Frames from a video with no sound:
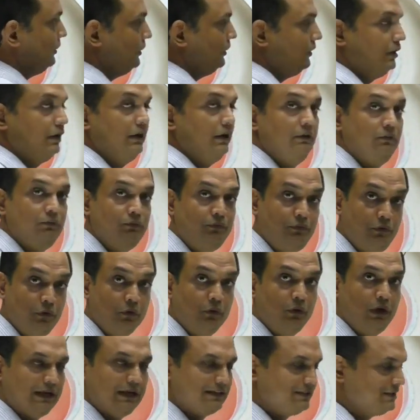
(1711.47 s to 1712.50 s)
border in
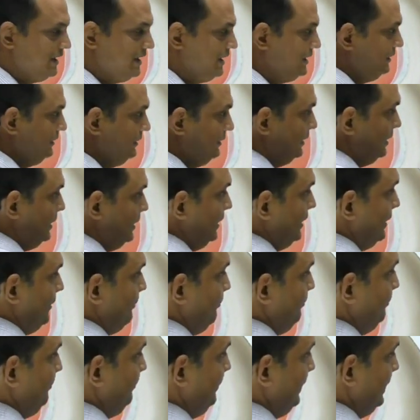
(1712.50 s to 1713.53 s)
few extent.
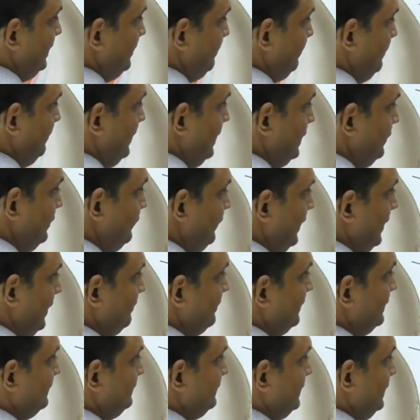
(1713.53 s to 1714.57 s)
Mid middle
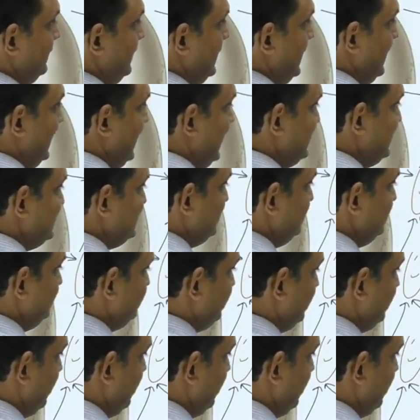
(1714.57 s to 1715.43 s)
fibers are arising